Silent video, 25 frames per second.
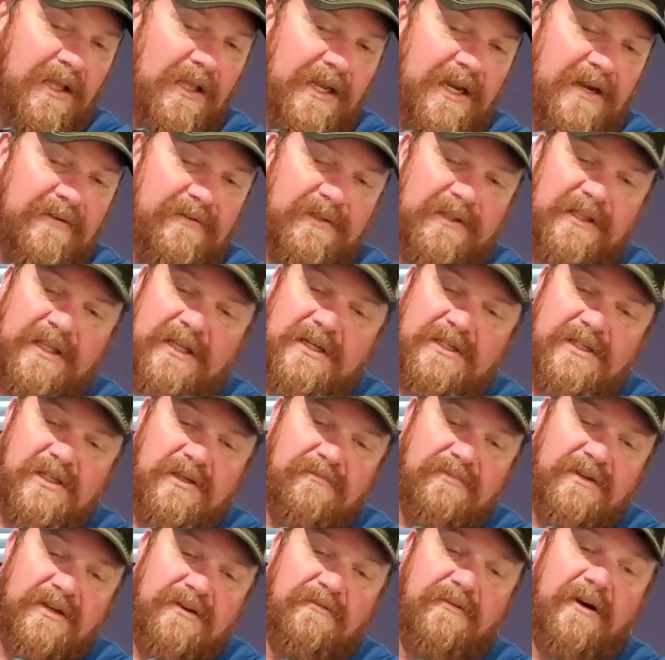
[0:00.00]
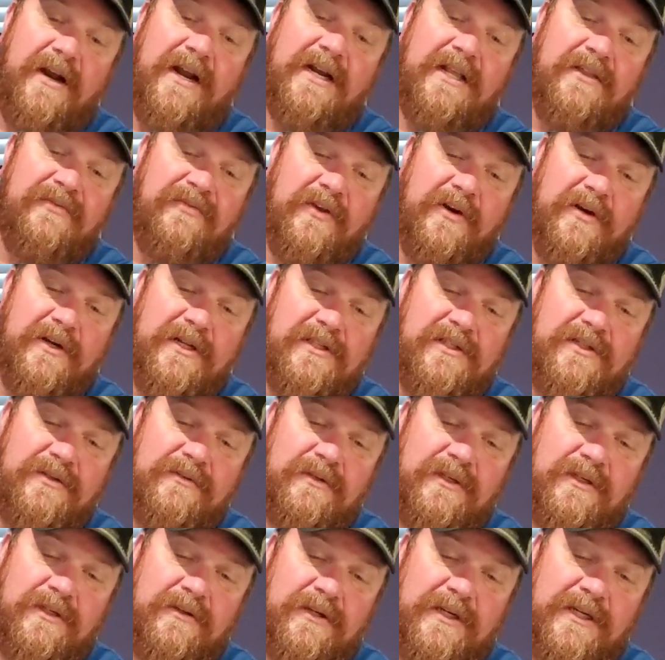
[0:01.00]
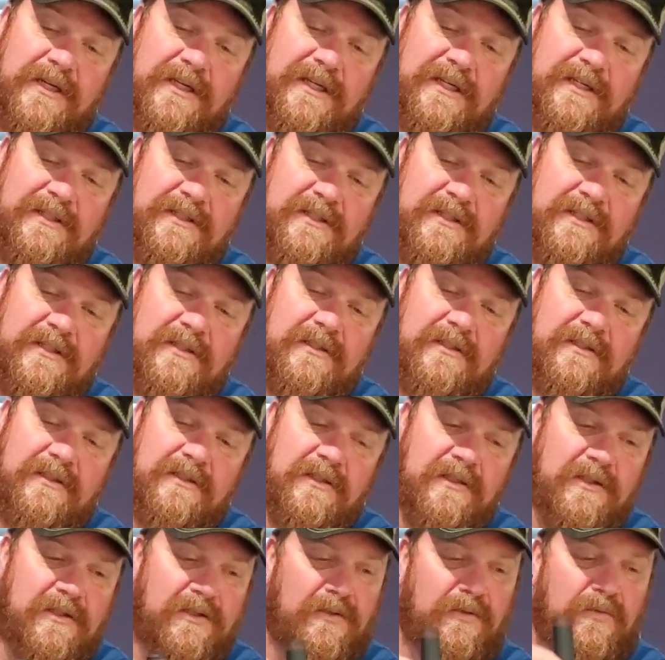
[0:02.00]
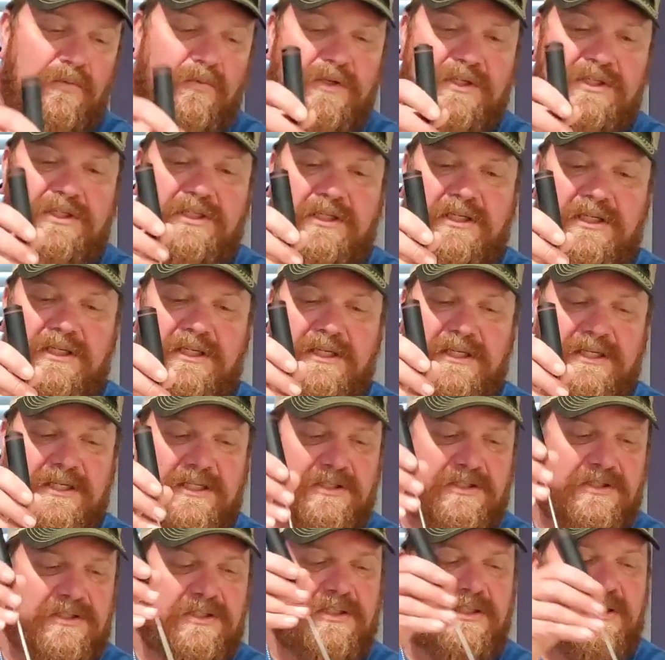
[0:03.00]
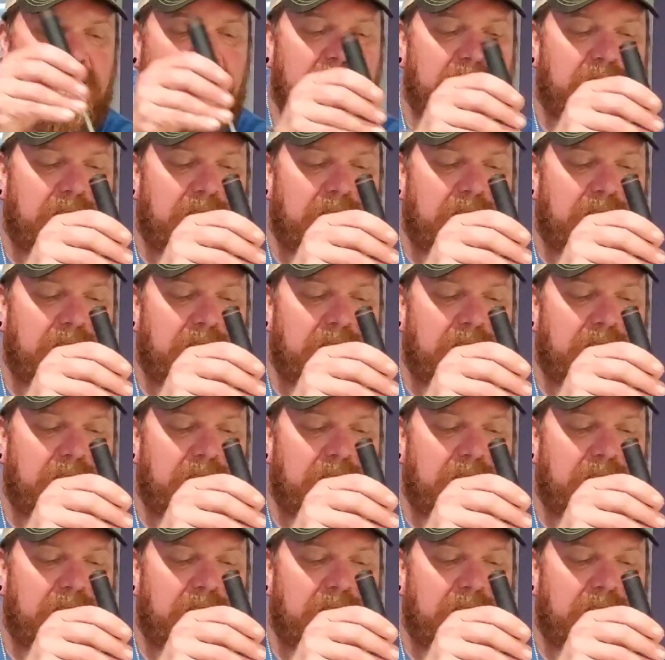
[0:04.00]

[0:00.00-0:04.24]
Everything should be right at 32 degrees, which it is.